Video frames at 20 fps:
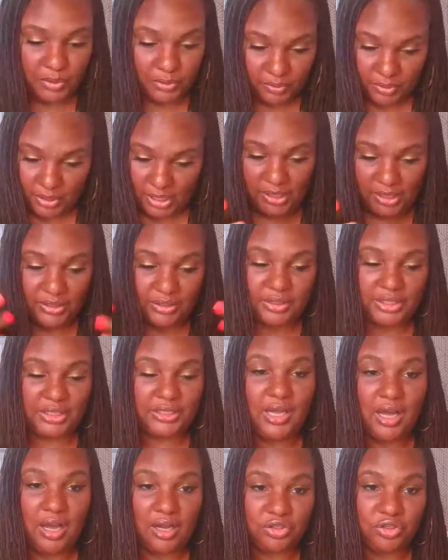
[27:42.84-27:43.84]
handling
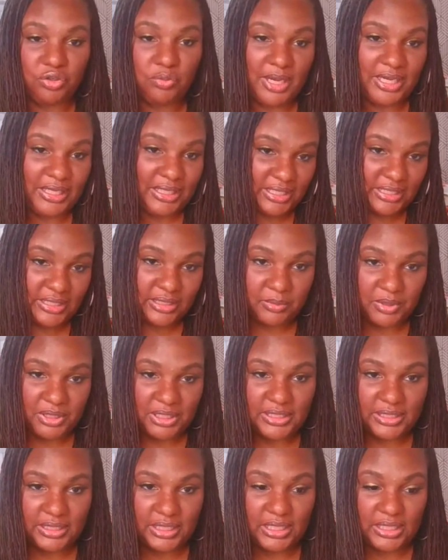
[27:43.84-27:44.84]
locks, you might get some of
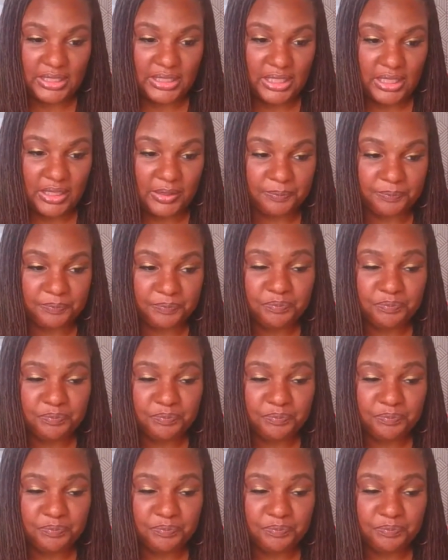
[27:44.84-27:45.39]
these things in.